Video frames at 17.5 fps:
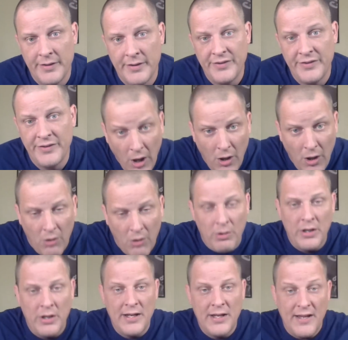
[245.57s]

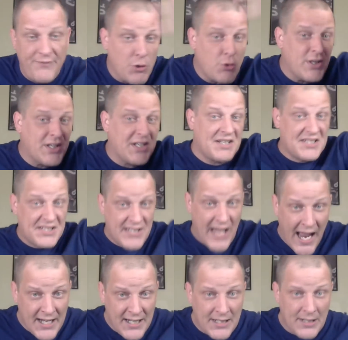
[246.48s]
So, if you get
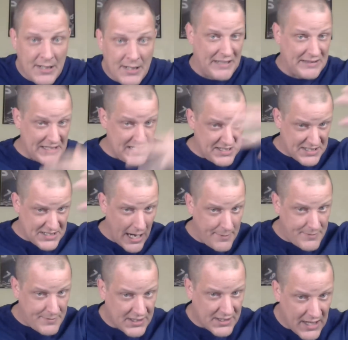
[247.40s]
excited about these
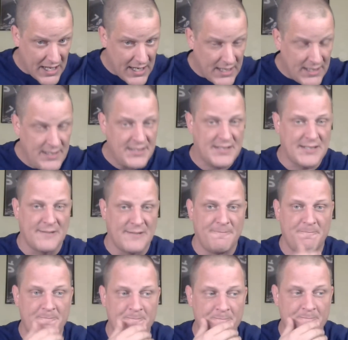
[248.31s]
types of things,
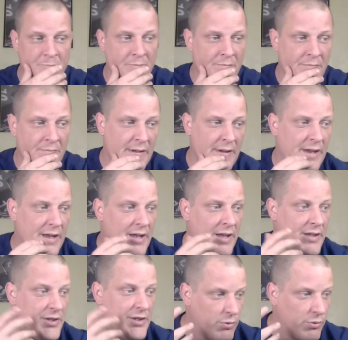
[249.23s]

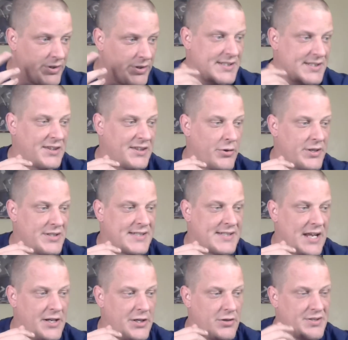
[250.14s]
you will sit there and
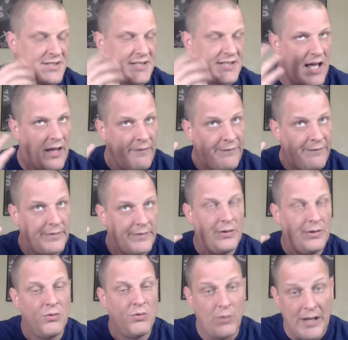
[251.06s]
say to yourself,
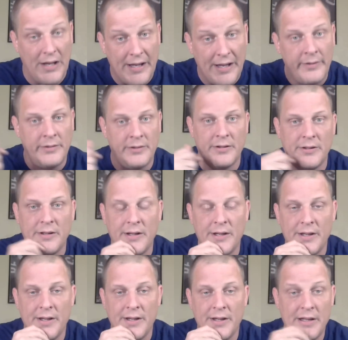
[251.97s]
well,
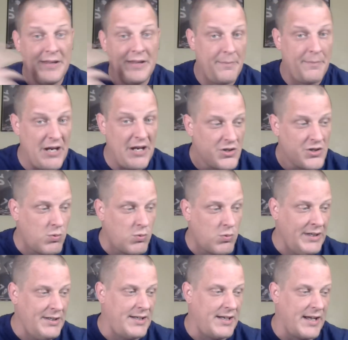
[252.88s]
the Bears
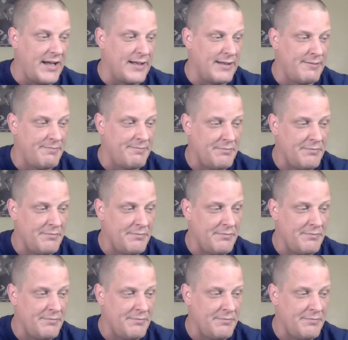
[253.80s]
won today.